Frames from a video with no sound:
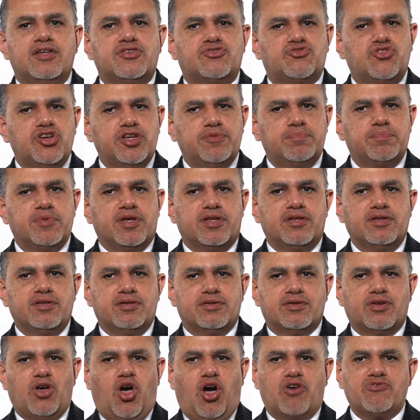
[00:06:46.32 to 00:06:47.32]

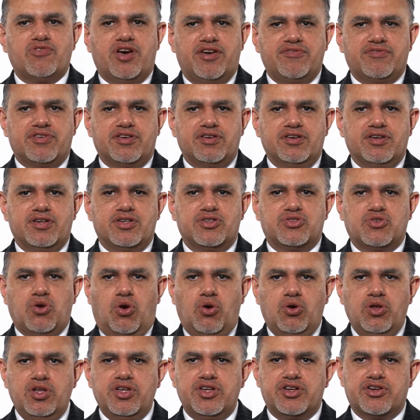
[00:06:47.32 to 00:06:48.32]
Treatment, however, is
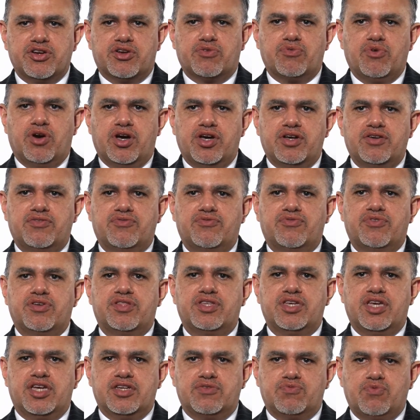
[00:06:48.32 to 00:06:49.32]
only required for
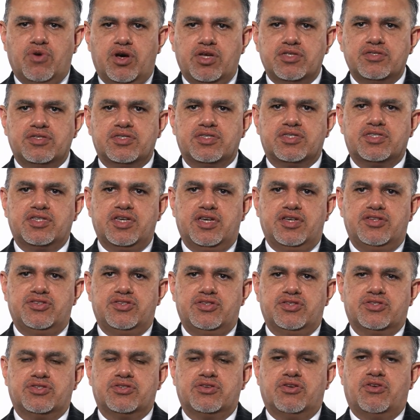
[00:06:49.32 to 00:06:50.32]
the advanced
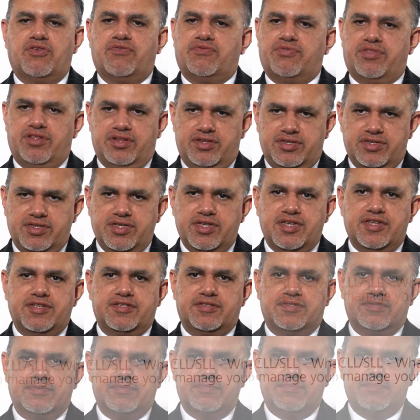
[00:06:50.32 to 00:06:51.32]
stages of the
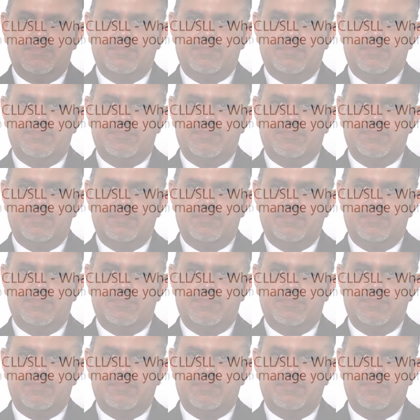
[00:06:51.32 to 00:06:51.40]
disease.